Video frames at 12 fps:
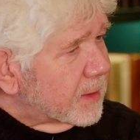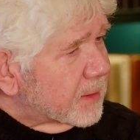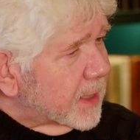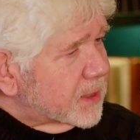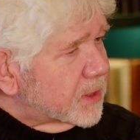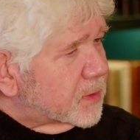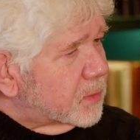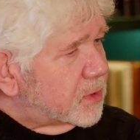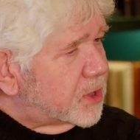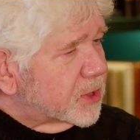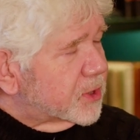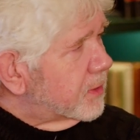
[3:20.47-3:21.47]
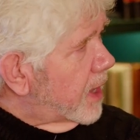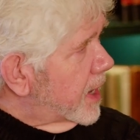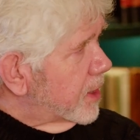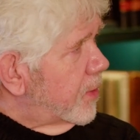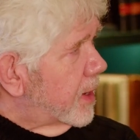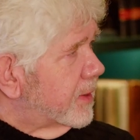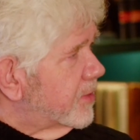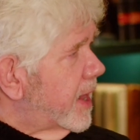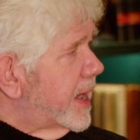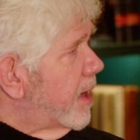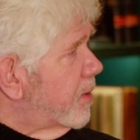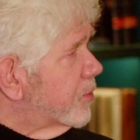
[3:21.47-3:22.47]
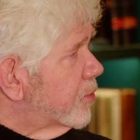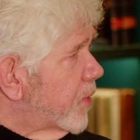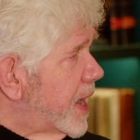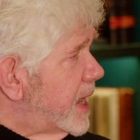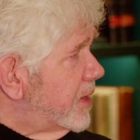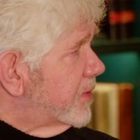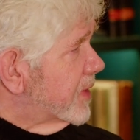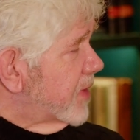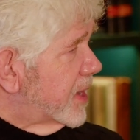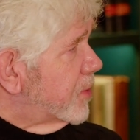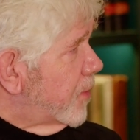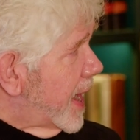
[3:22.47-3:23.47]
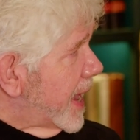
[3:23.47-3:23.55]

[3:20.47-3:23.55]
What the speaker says: that's just not that's not how I was raised. That's not who I